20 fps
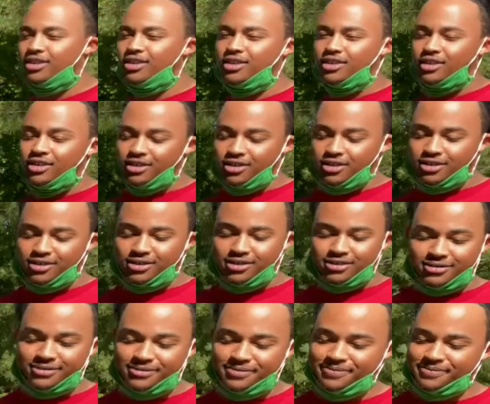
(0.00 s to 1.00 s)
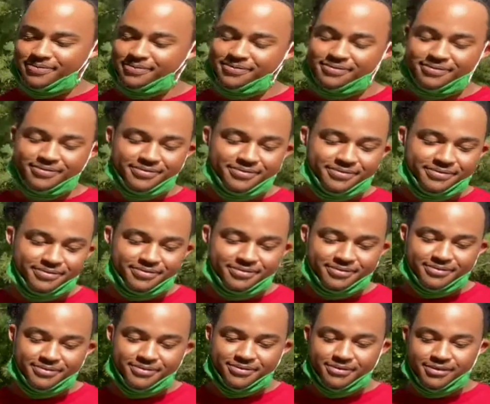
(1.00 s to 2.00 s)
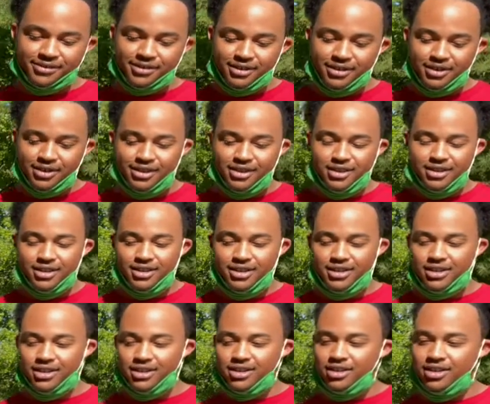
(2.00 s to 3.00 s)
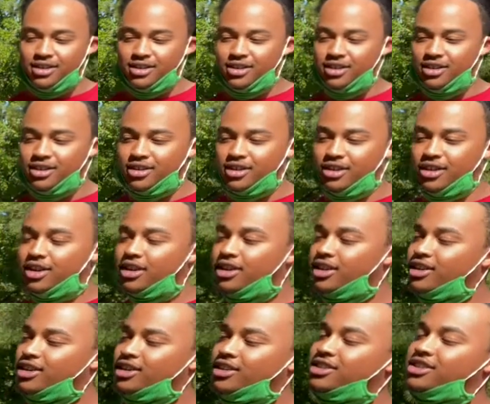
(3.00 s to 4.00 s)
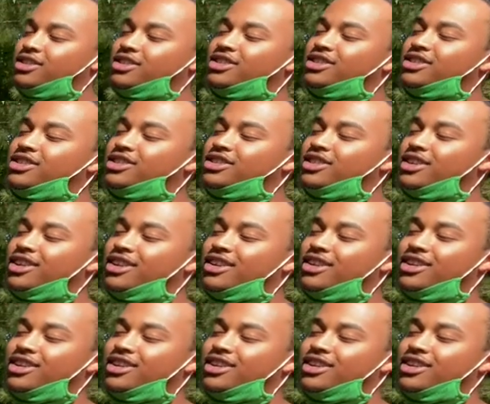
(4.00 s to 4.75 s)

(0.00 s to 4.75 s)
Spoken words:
(not speaking)